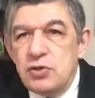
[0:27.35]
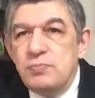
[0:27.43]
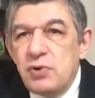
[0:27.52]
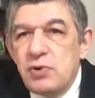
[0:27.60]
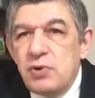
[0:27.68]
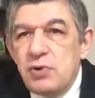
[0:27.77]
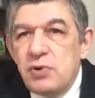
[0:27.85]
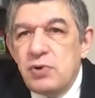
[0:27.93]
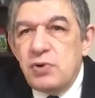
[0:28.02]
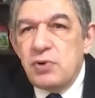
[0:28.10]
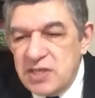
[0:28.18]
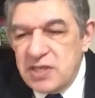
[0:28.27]
And this is the
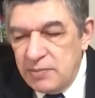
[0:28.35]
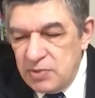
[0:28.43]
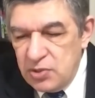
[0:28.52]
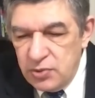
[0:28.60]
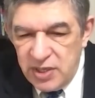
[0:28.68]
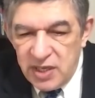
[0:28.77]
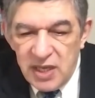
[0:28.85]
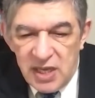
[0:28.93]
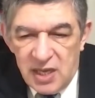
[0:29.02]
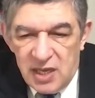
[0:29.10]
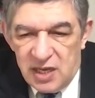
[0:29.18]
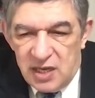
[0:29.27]
second part of a two-part
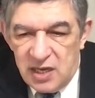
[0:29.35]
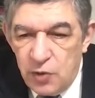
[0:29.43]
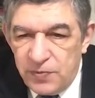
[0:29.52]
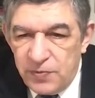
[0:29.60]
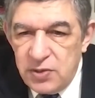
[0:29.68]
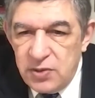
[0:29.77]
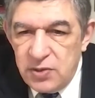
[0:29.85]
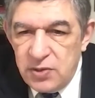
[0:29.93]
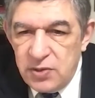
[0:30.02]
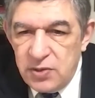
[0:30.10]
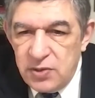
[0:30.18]
series that I'm doing.